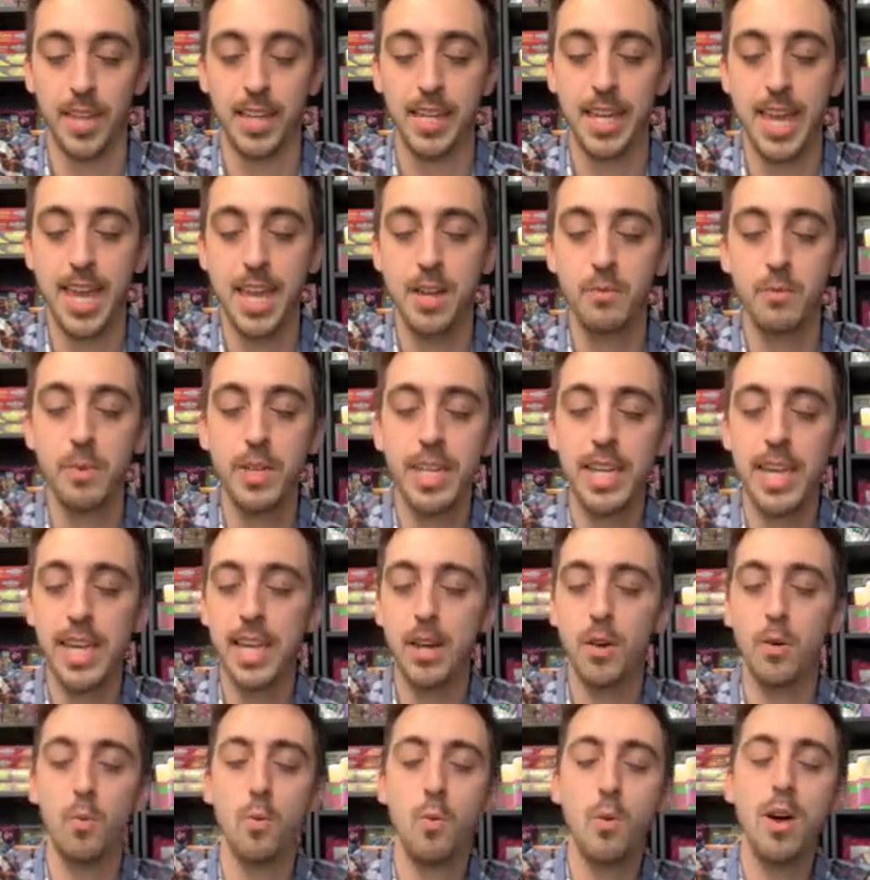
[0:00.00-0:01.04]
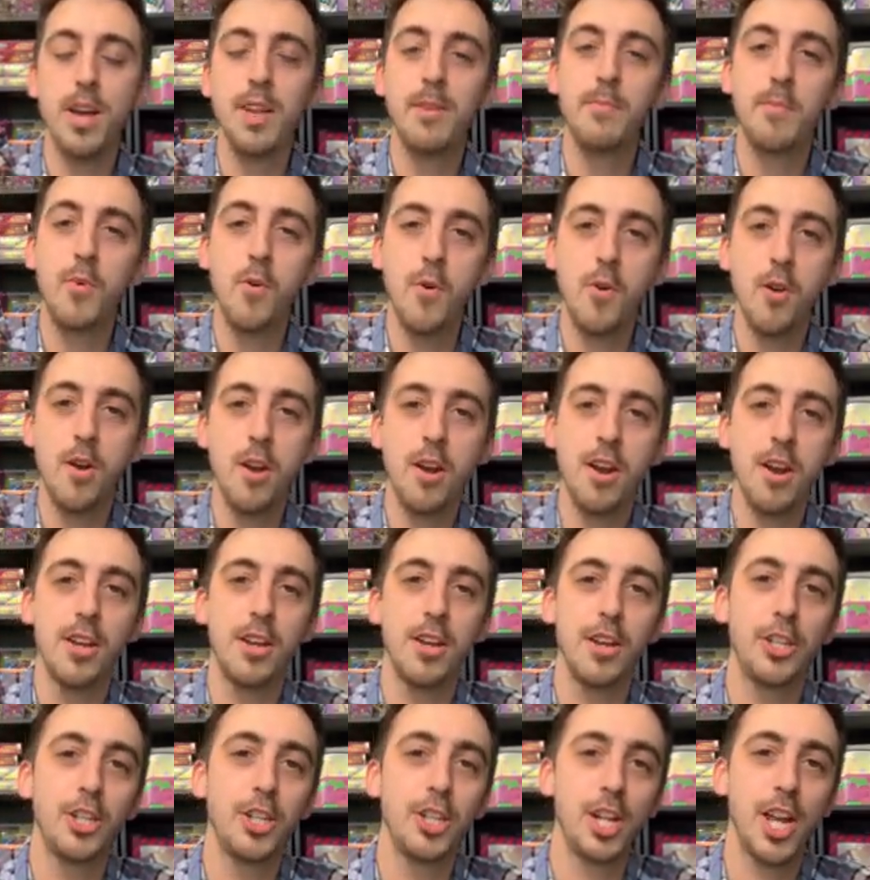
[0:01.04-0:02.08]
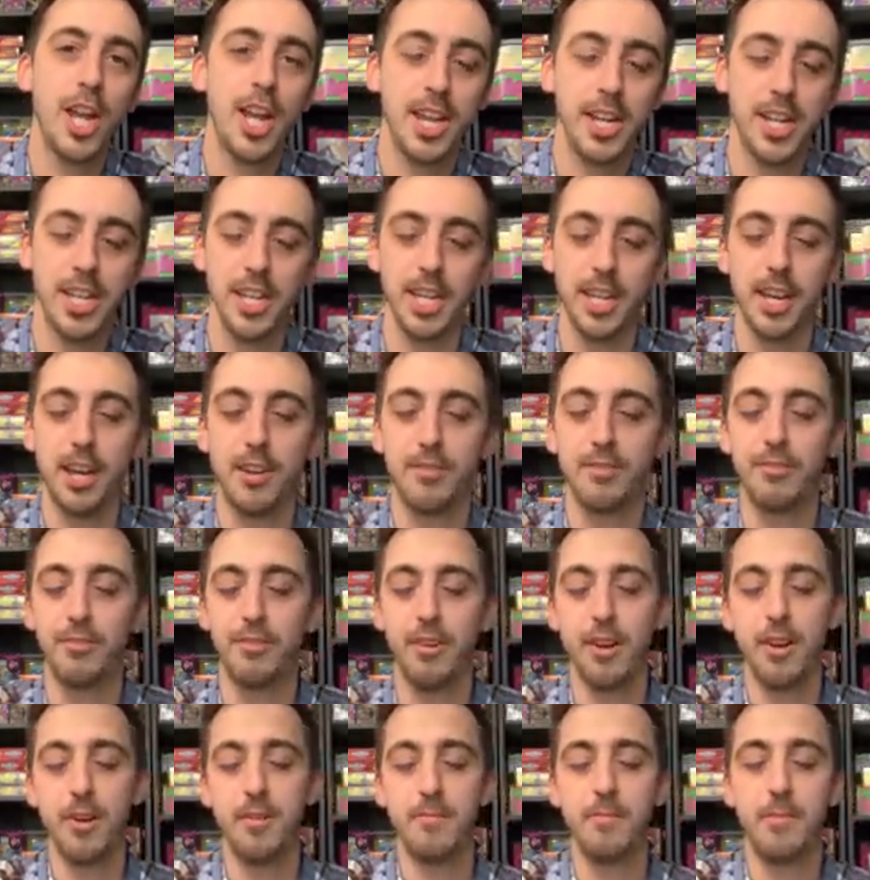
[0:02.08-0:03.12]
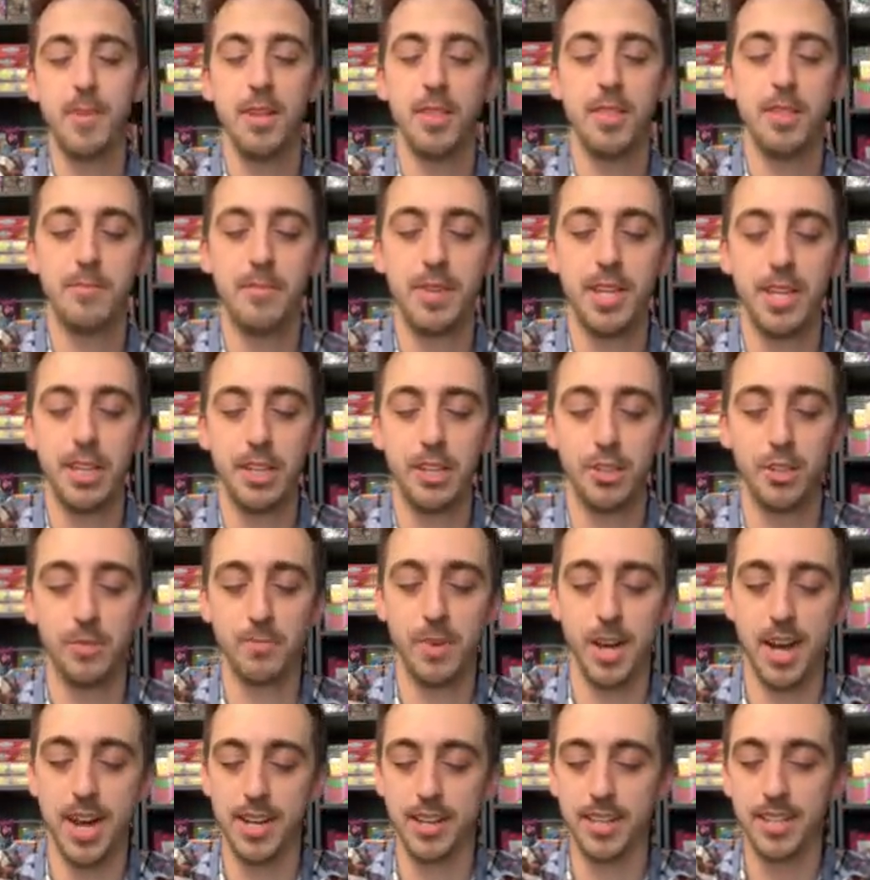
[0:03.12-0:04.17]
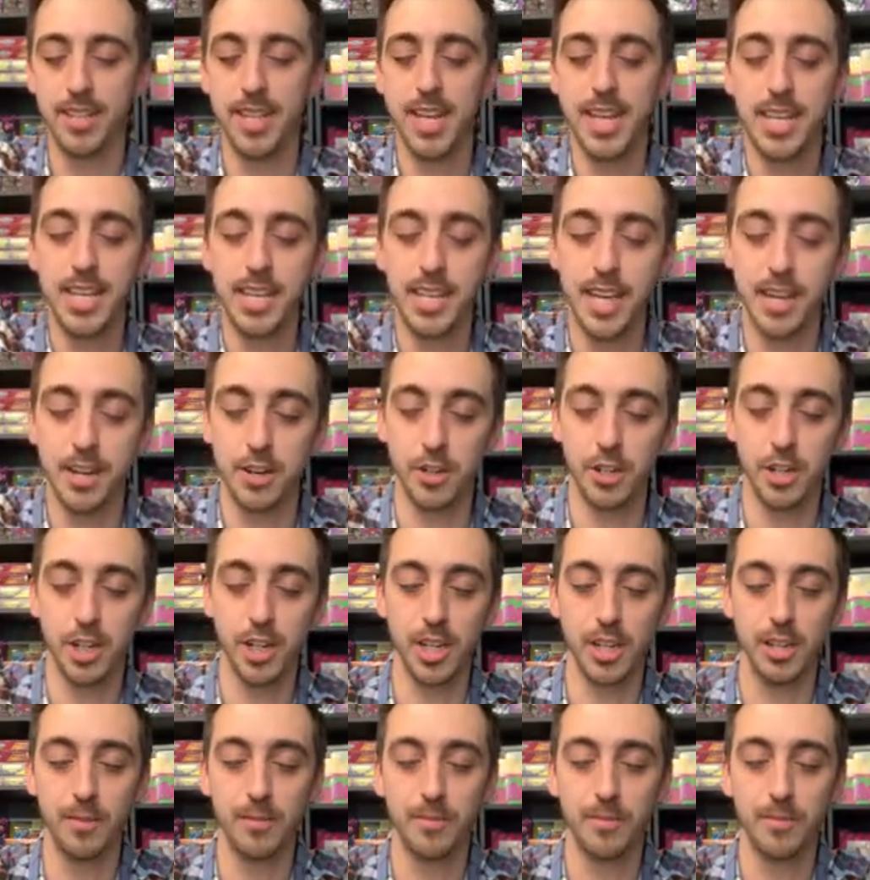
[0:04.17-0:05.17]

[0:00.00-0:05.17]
Can we get one more shiny from the Pikachu box? Psychic Energy,